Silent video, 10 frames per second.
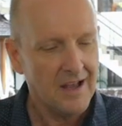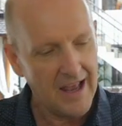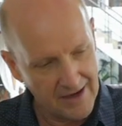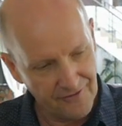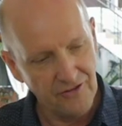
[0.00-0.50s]

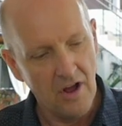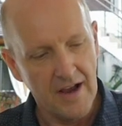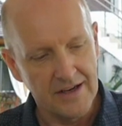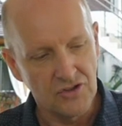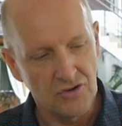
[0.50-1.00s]
and
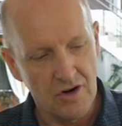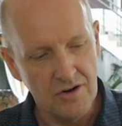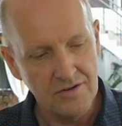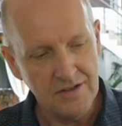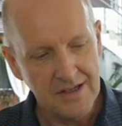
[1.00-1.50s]
flying a
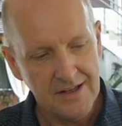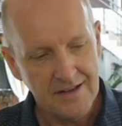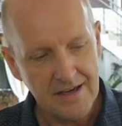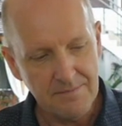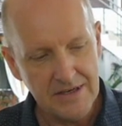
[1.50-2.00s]
drone,
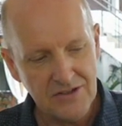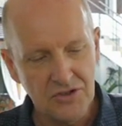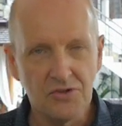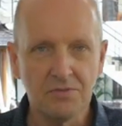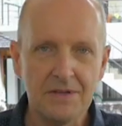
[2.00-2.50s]
that means
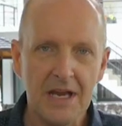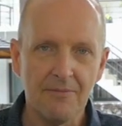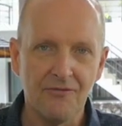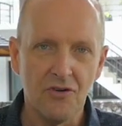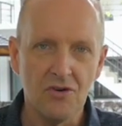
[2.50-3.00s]
you could be
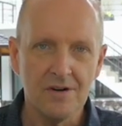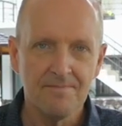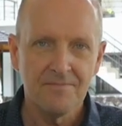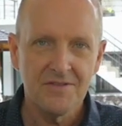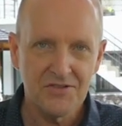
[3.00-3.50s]
up for
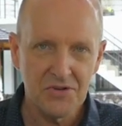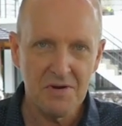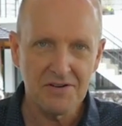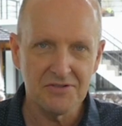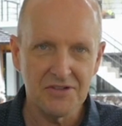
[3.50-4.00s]

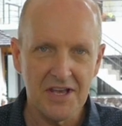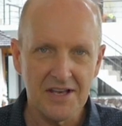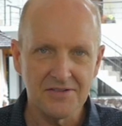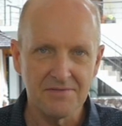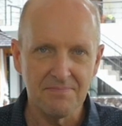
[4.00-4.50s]

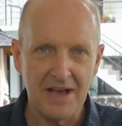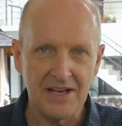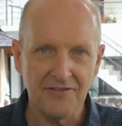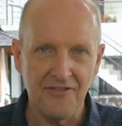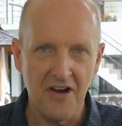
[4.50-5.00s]
200,000
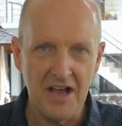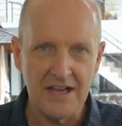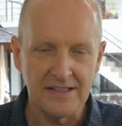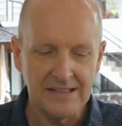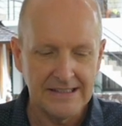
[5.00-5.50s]
baht
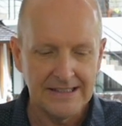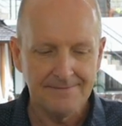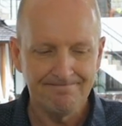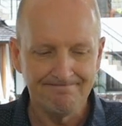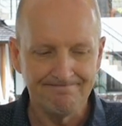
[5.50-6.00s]
fine.
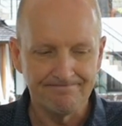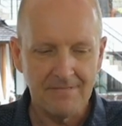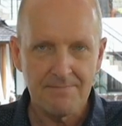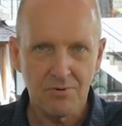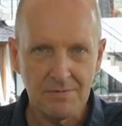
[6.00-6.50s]
Hmm,
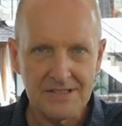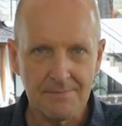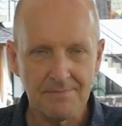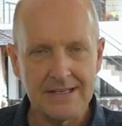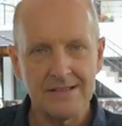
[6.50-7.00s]
probably
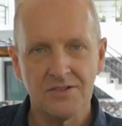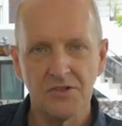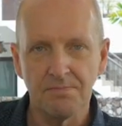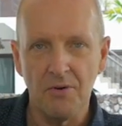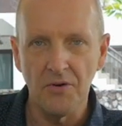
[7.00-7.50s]
something
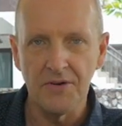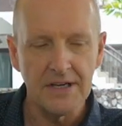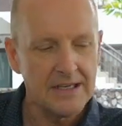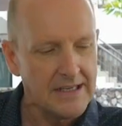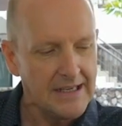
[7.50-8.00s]
to
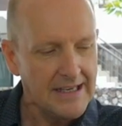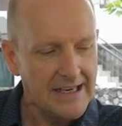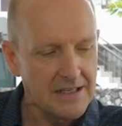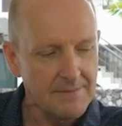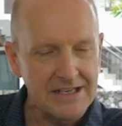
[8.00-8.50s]
ponder.
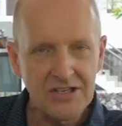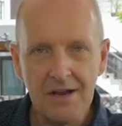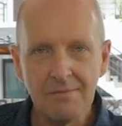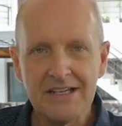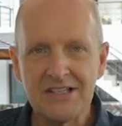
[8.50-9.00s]
In the
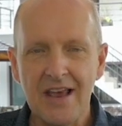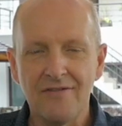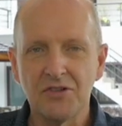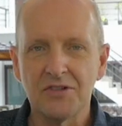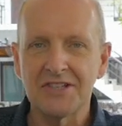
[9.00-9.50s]
meantime, let's
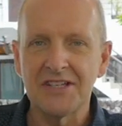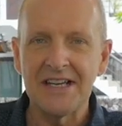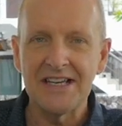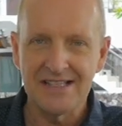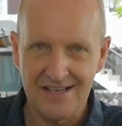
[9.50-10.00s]
have a look at
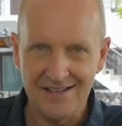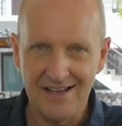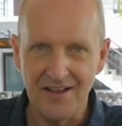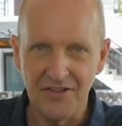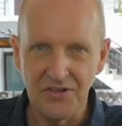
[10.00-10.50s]
today's
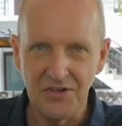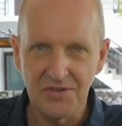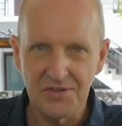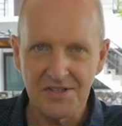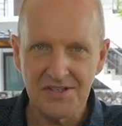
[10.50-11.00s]
other
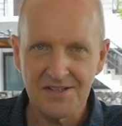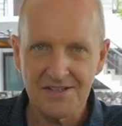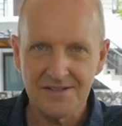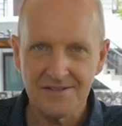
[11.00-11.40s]
news.